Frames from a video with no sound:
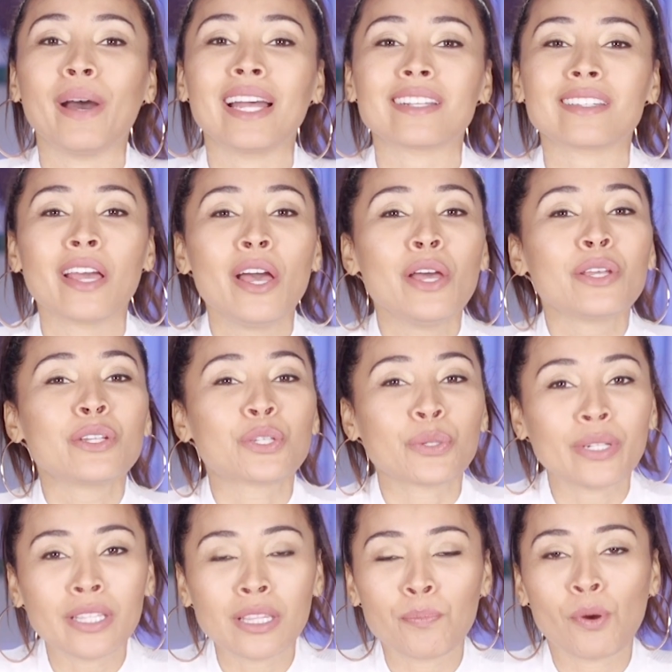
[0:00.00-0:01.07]
but
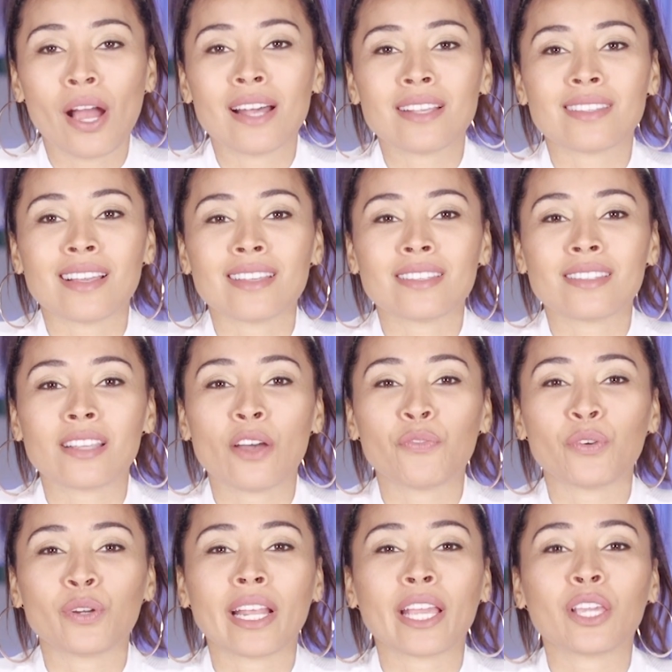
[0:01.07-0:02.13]
during the process
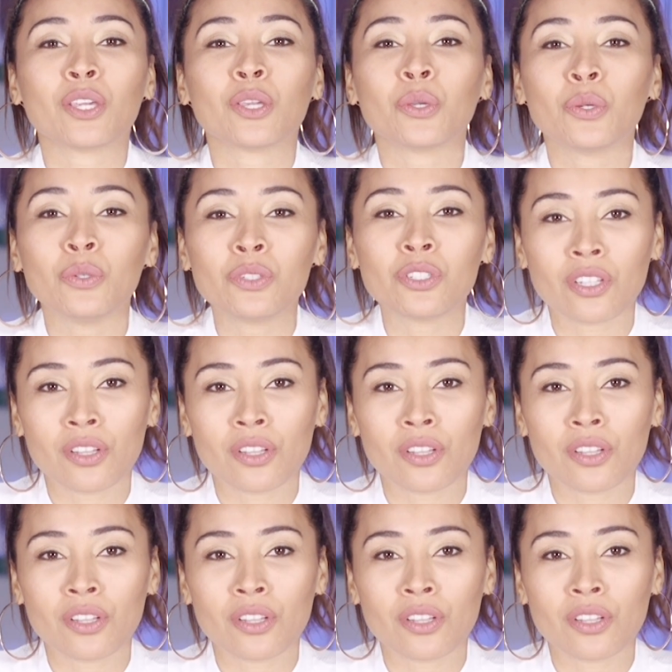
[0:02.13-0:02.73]
suffered a huge